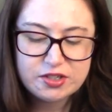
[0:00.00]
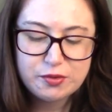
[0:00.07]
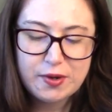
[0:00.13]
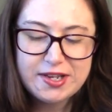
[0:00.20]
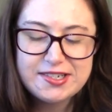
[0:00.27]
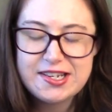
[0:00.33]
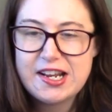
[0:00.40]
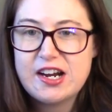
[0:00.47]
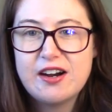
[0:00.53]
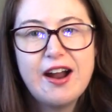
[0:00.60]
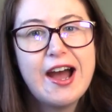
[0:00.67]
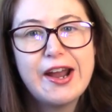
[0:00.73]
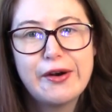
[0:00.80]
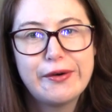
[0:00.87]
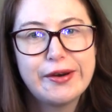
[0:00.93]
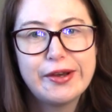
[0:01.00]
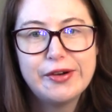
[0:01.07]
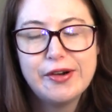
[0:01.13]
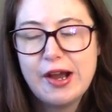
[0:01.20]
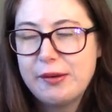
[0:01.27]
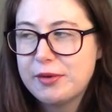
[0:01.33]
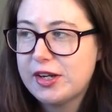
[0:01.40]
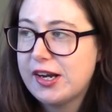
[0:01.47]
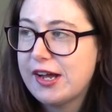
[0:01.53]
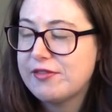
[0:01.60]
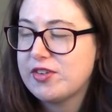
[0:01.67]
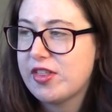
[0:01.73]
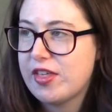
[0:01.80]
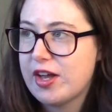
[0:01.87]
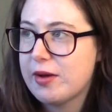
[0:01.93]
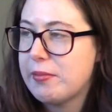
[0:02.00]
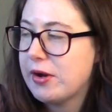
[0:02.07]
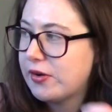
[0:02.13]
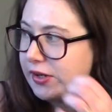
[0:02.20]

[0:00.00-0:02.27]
do I dare? I don't know. I'm gonna have to think about